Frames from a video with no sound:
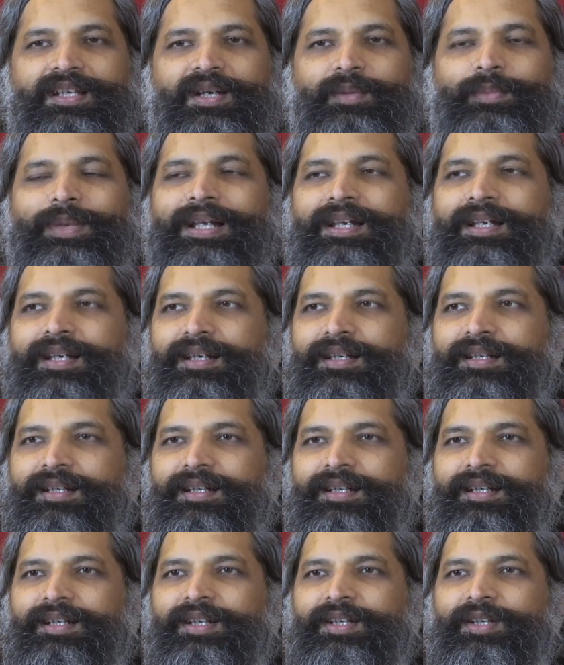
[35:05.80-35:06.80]
well,
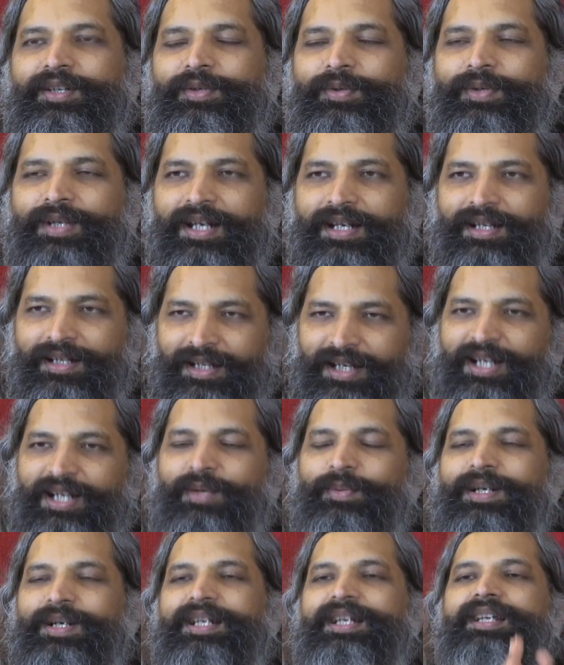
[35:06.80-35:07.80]
you can
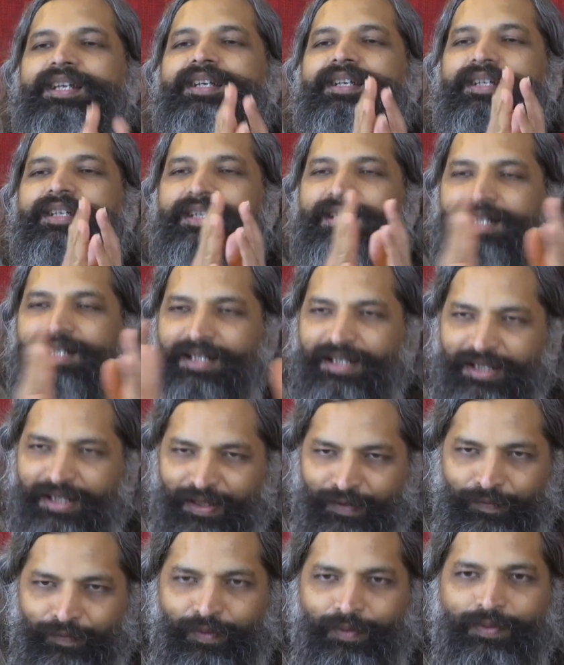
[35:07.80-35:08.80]
equally
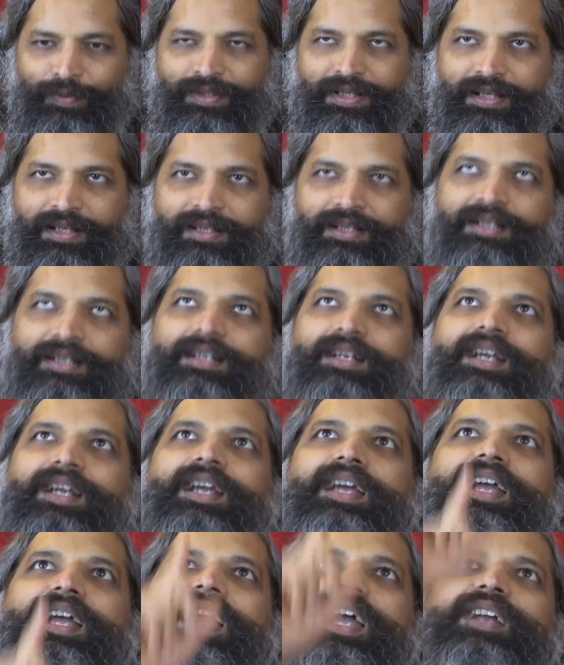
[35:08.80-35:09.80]
refuse it
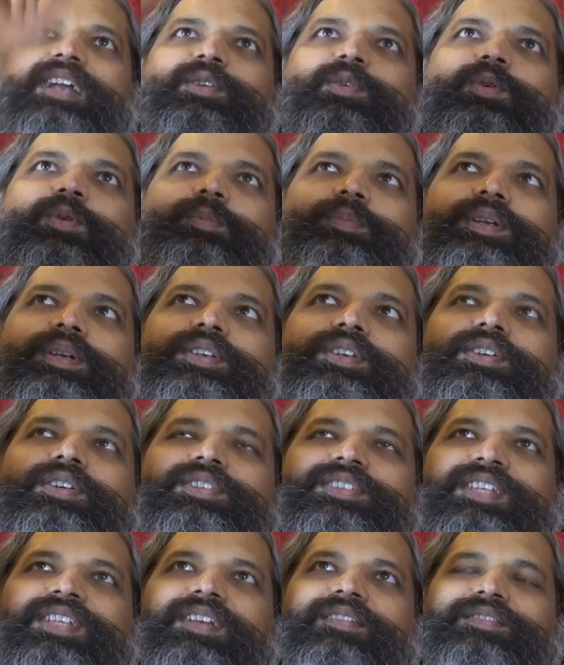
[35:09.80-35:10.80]
and open
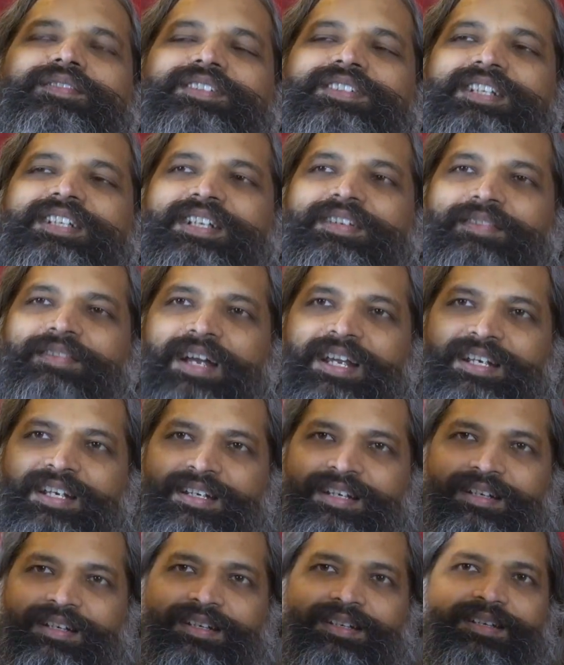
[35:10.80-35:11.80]
yourself to the
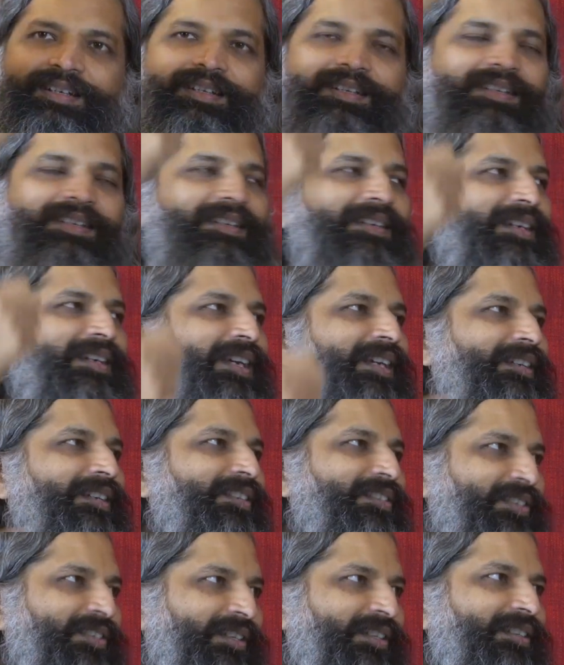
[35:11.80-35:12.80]
divine
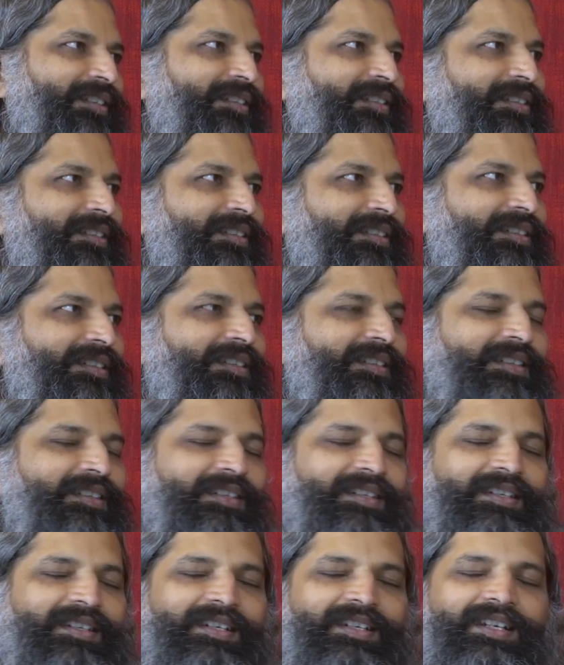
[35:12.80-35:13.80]
energy.
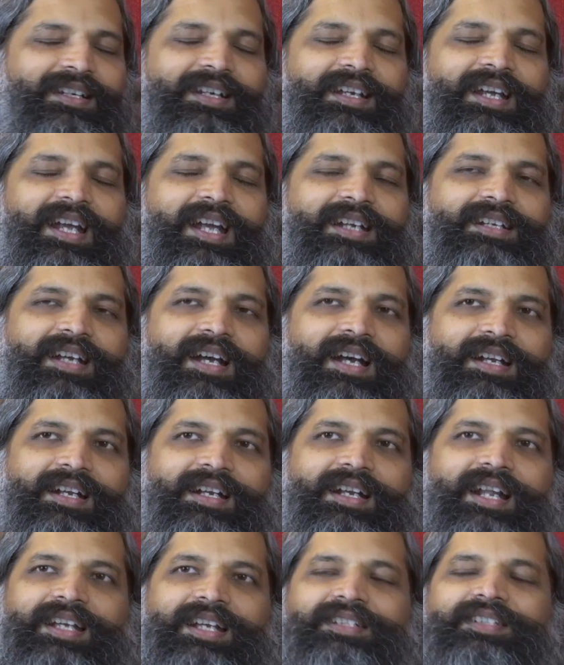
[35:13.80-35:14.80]
And
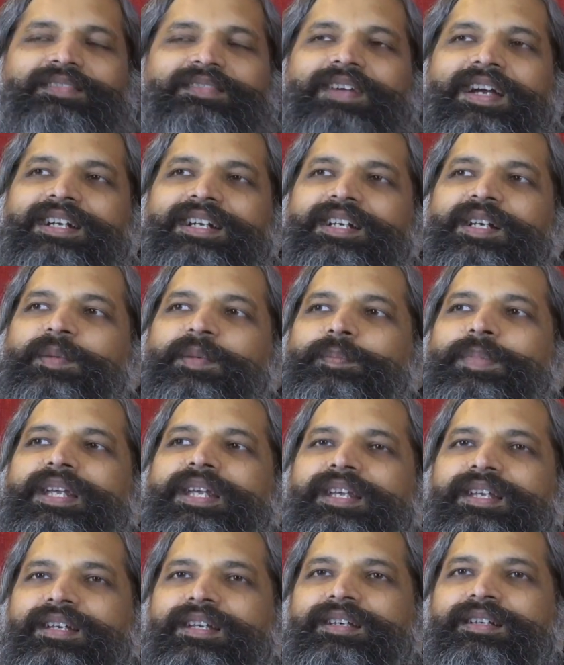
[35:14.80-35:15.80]
unlike the vital
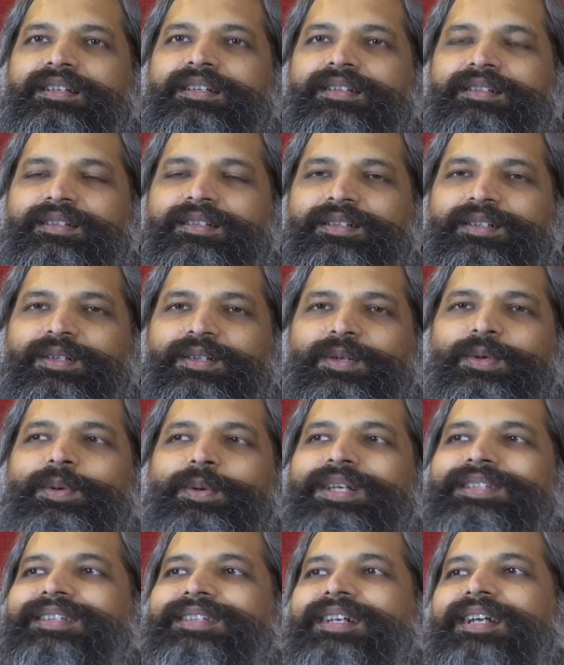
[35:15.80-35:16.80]
being,
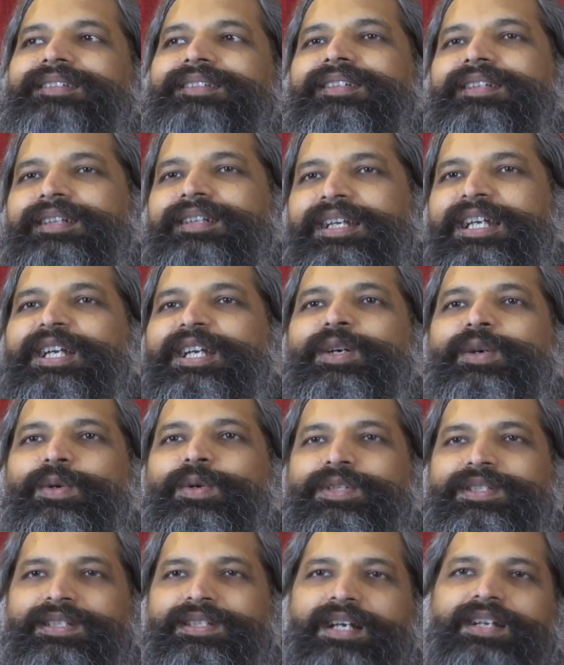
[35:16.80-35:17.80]
who is another
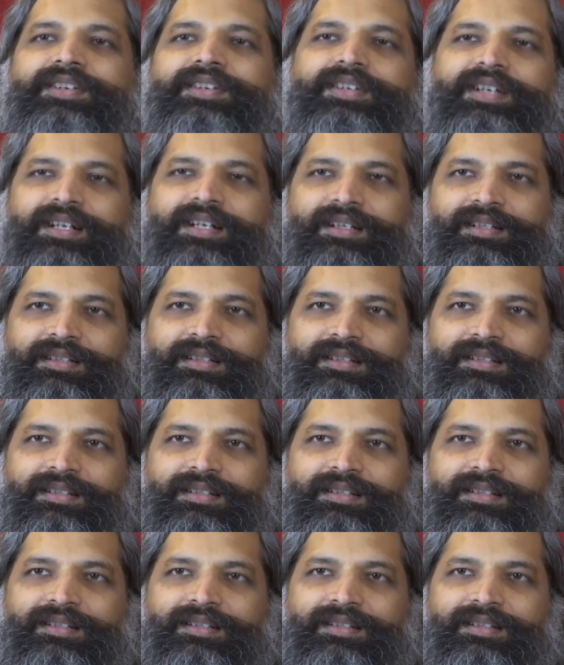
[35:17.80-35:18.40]
egocentric